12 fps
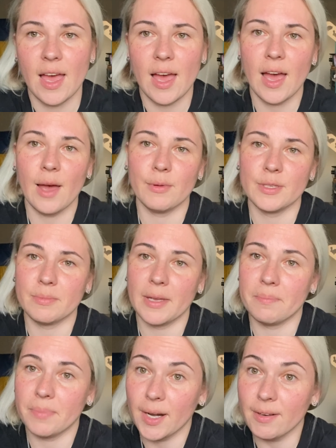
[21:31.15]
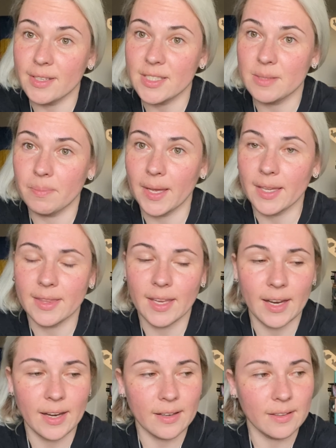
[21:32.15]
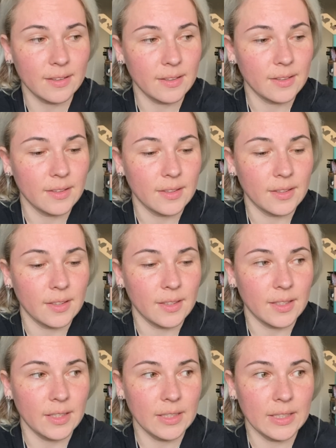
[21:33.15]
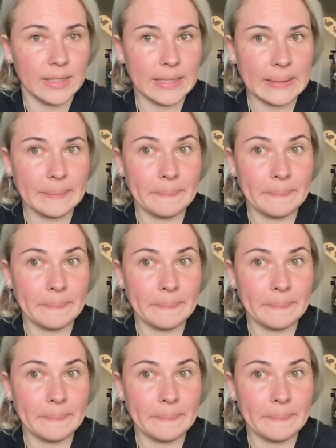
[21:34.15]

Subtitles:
how is my parents back there. Yeah,